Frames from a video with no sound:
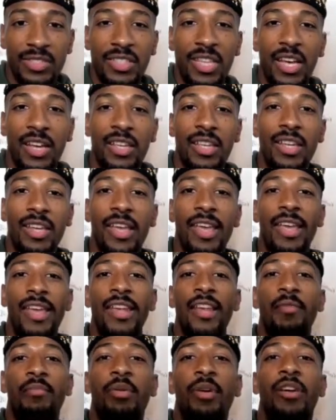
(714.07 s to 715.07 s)
Stuck in the
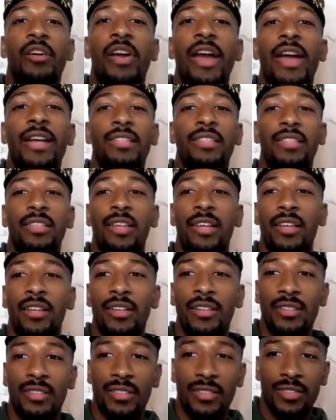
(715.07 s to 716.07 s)
head of
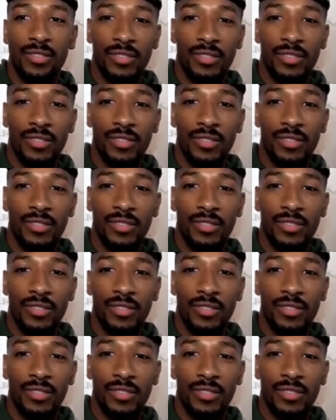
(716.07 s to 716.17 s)
procrastinators.